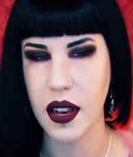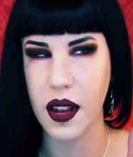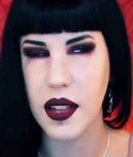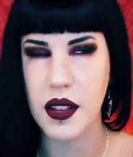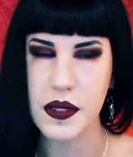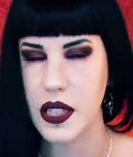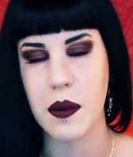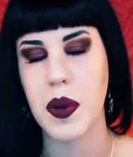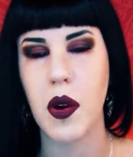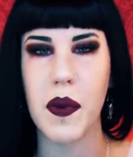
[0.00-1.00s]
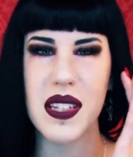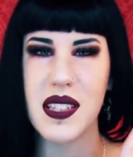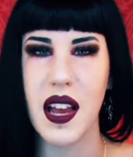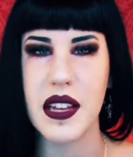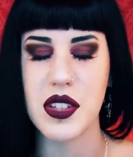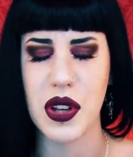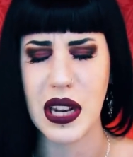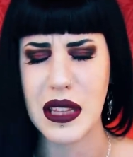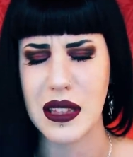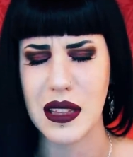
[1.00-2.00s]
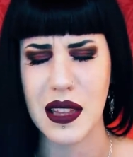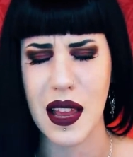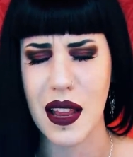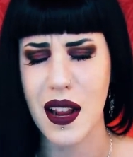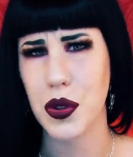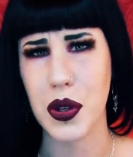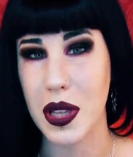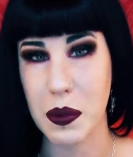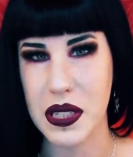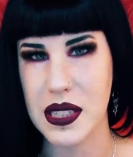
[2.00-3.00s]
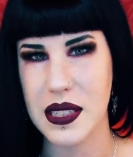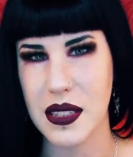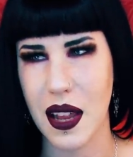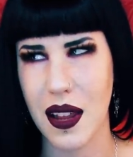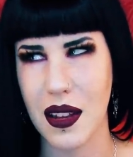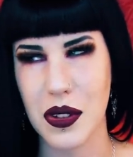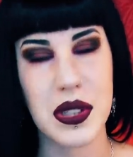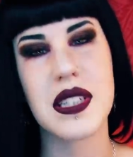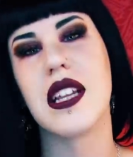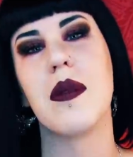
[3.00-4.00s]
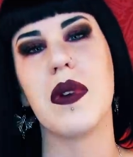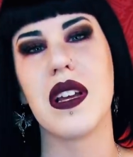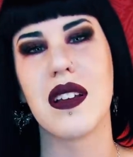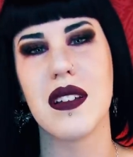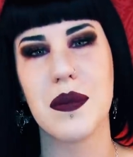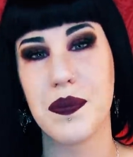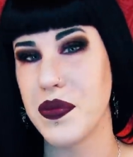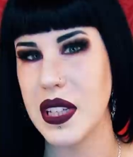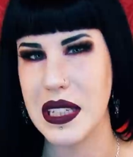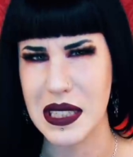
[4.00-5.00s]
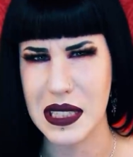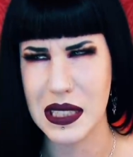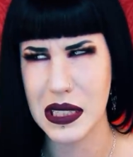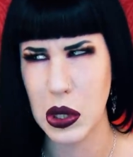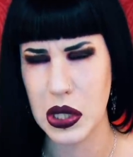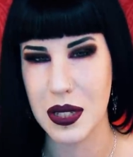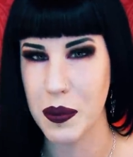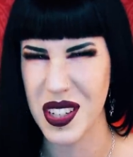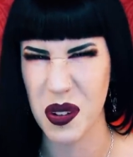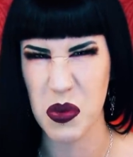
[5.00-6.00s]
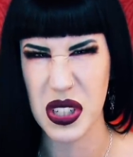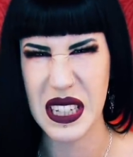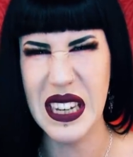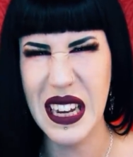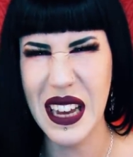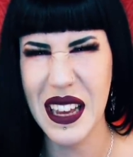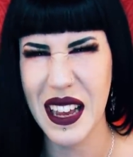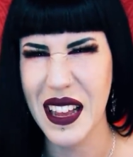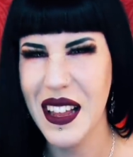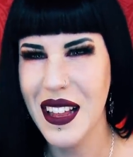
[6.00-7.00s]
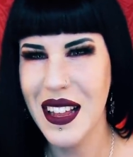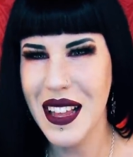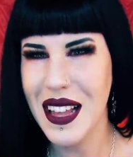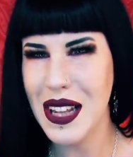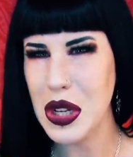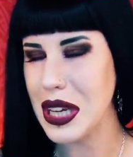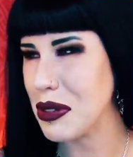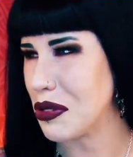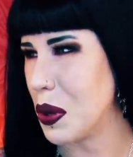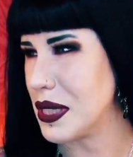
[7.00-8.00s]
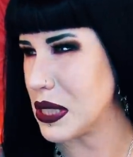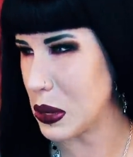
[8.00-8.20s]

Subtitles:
And I love sleeping on my side. So anything that prohibits good sleeping is not something I'm really looking forward